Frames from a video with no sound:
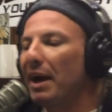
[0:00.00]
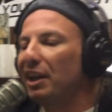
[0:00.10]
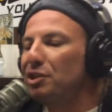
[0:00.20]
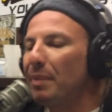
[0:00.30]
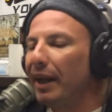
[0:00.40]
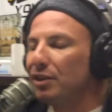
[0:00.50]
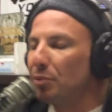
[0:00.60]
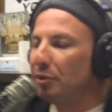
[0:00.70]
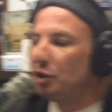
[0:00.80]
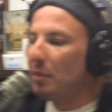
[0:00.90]
about expands,
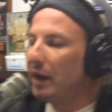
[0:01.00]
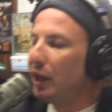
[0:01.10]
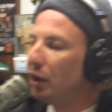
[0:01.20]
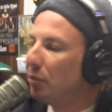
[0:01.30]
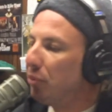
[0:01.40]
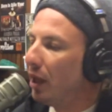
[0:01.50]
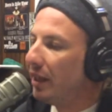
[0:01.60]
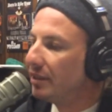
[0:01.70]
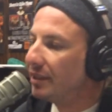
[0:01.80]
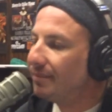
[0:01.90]
so put your mind in a good
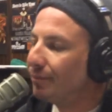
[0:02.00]
place.